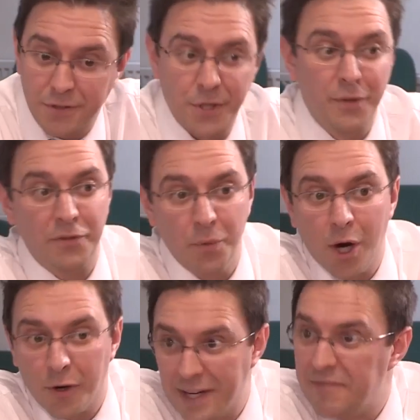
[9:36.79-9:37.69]
And so if you
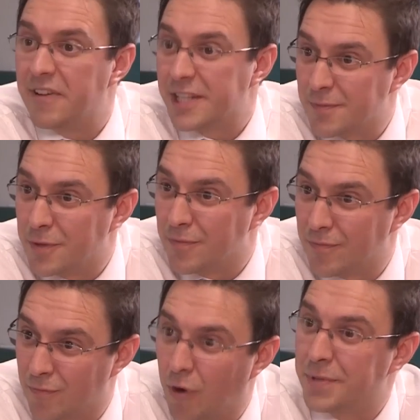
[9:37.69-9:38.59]
are an investment
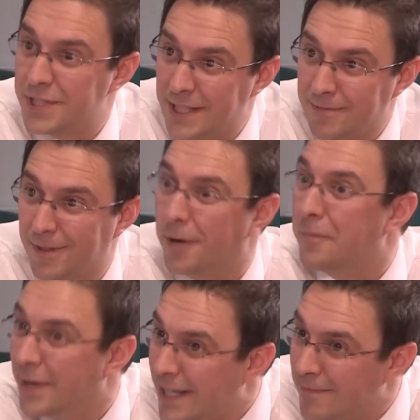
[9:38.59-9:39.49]
property
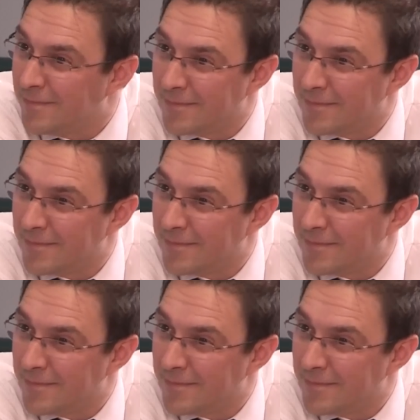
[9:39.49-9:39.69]
company